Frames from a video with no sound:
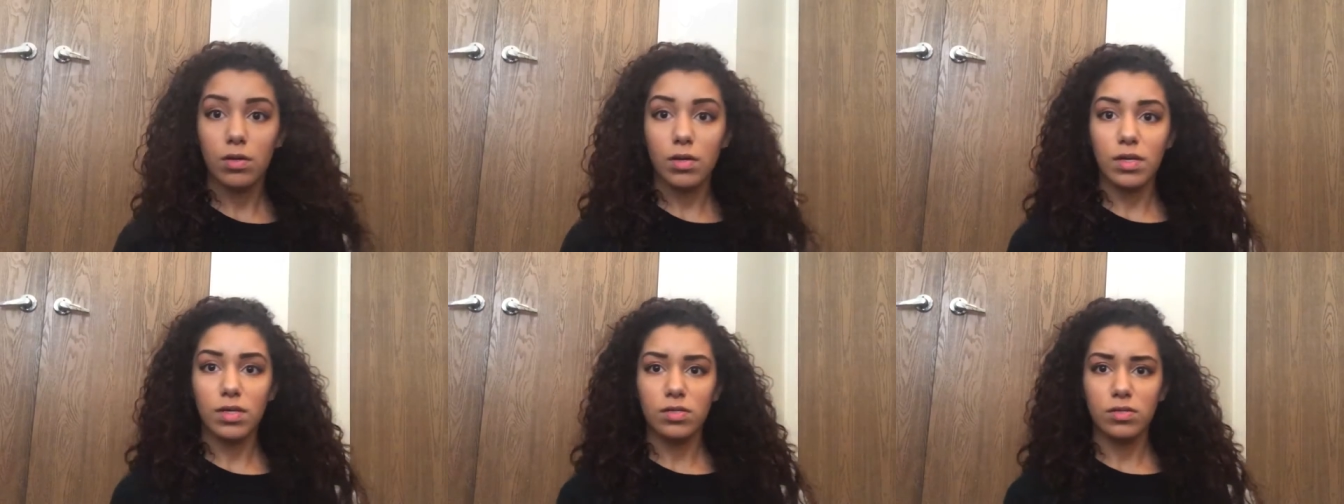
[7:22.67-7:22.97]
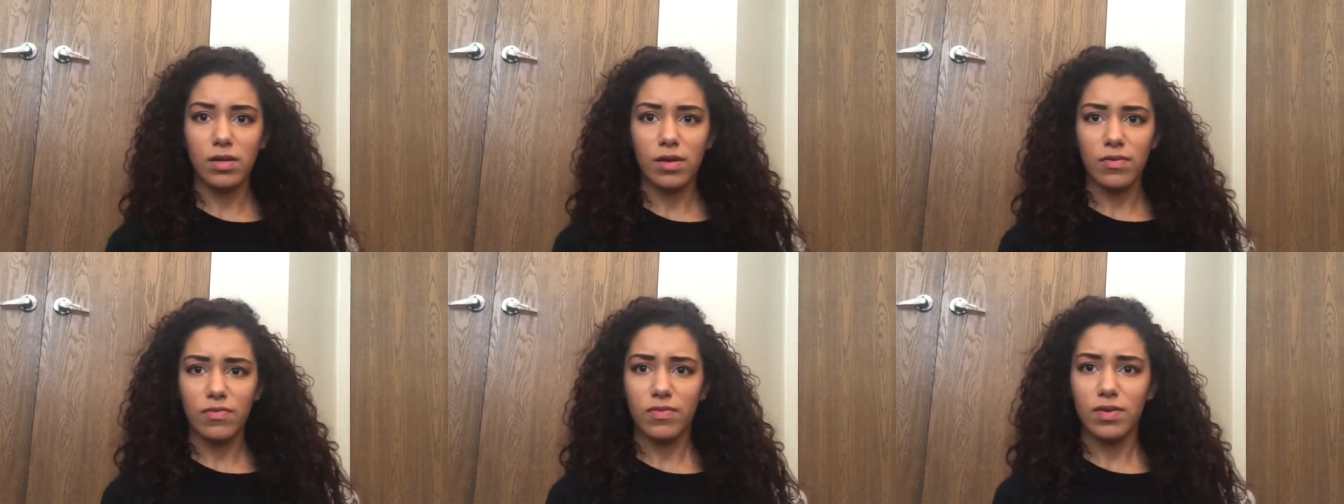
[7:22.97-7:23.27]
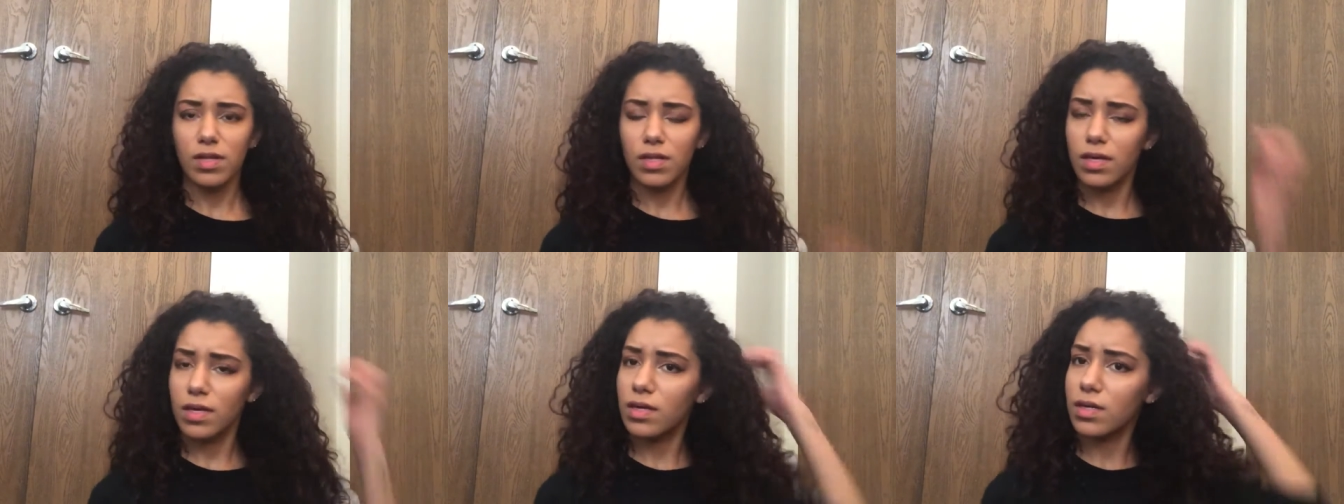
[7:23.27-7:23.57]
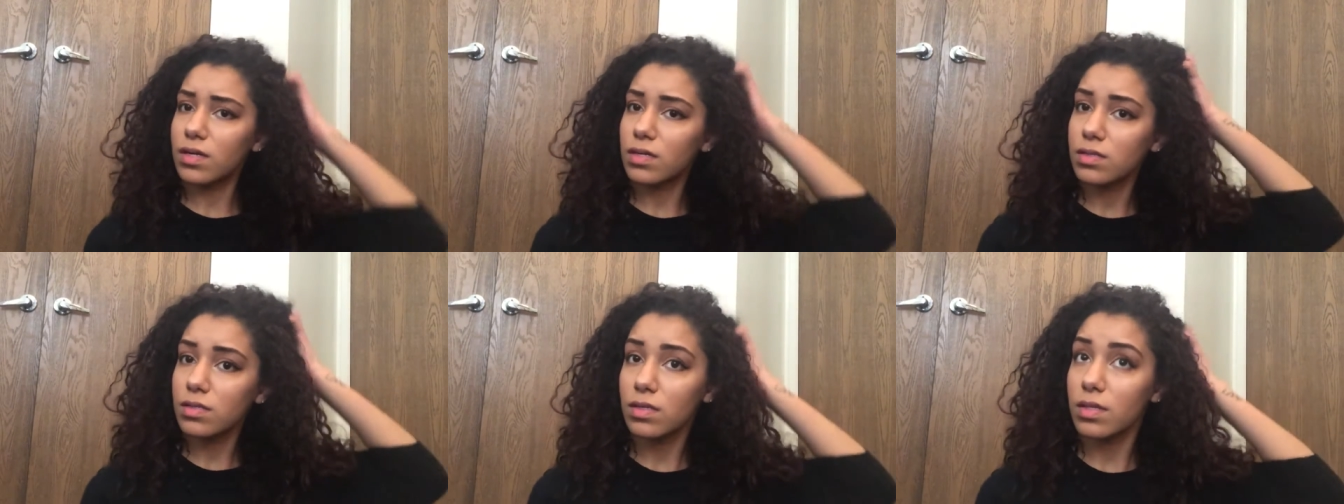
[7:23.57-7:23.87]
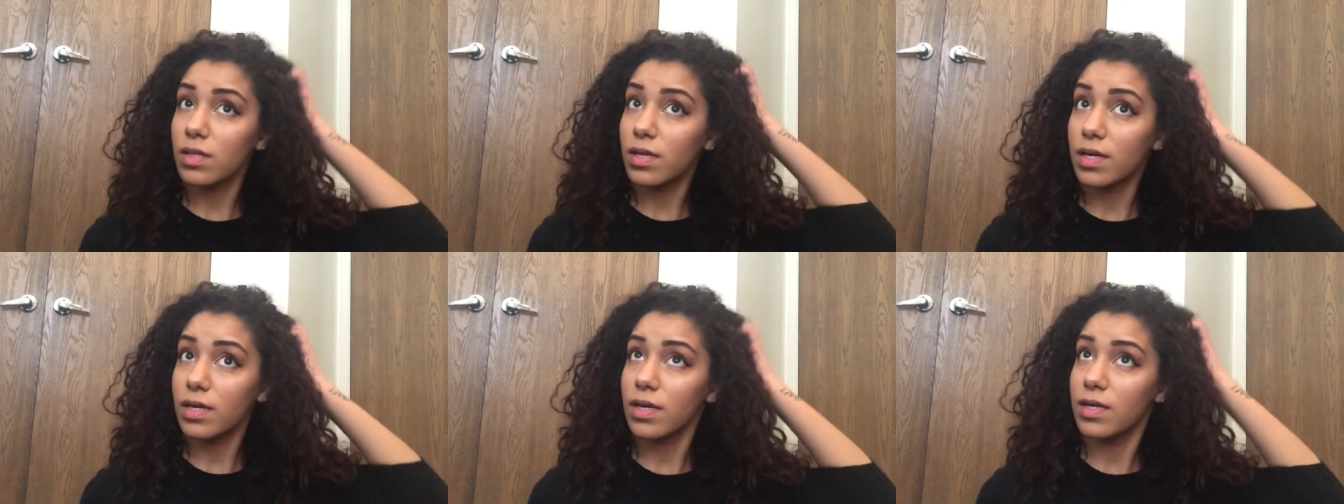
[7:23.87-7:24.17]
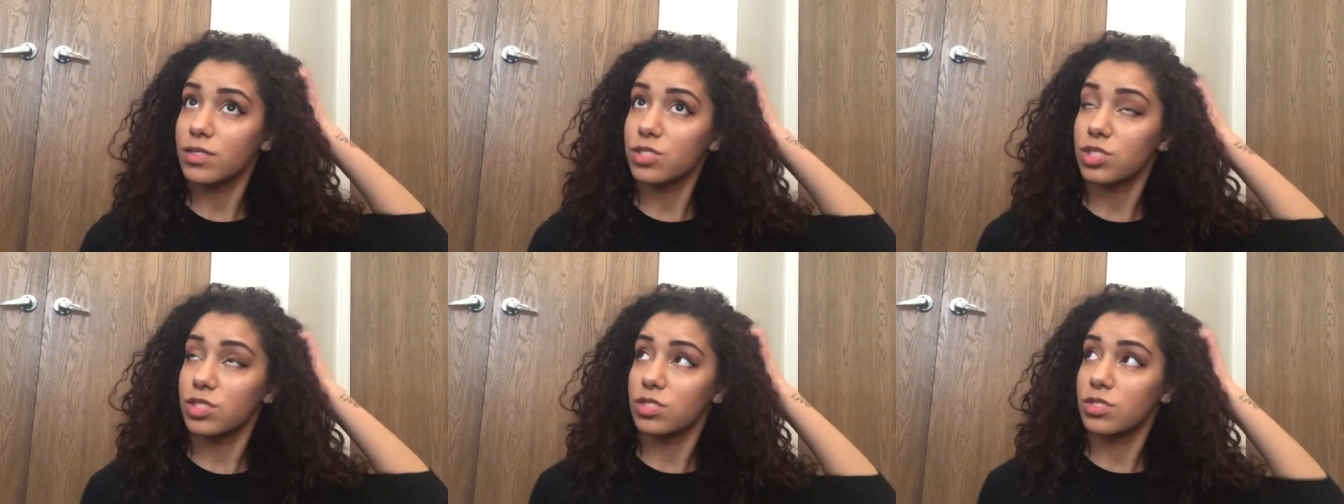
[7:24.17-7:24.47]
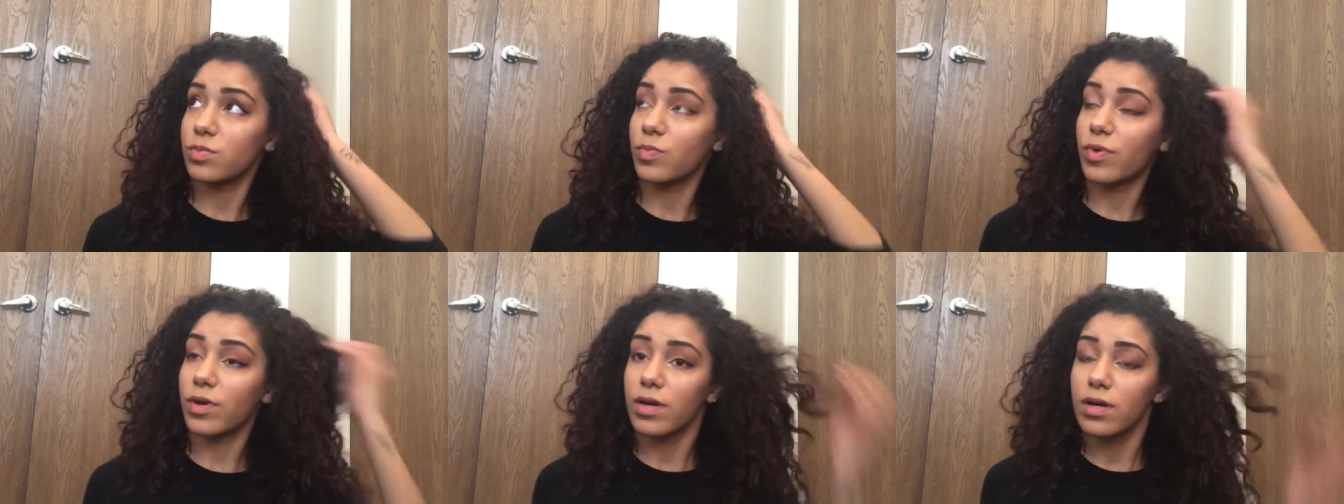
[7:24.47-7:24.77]
Okay, so I feel like the light has
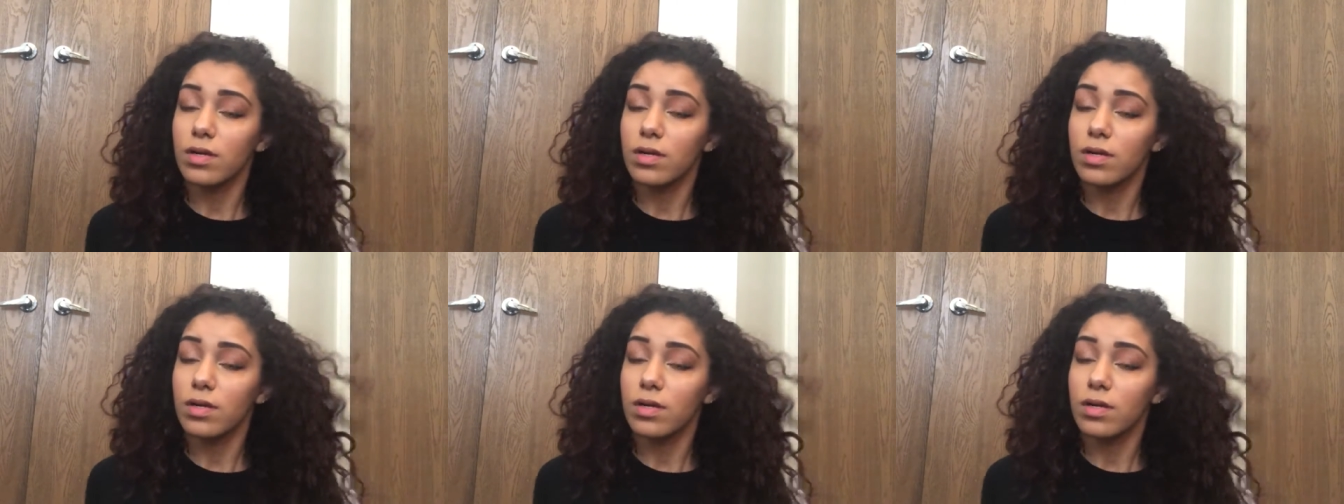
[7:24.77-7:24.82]
just